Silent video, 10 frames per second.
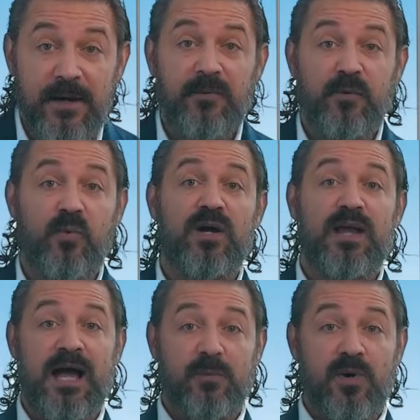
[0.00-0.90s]
number one,
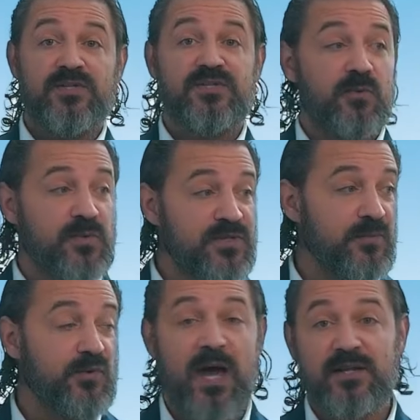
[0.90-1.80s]
I wanna start with
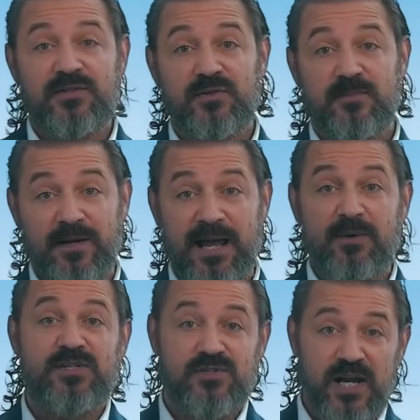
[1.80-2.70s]
some gratitude about
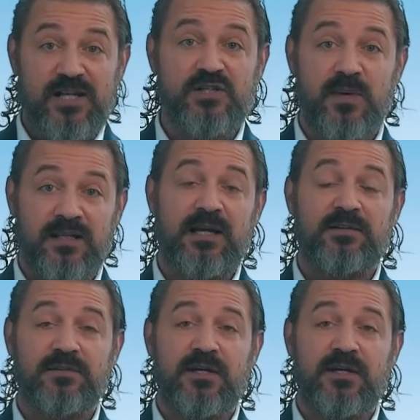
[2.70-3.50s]
how it changed my life.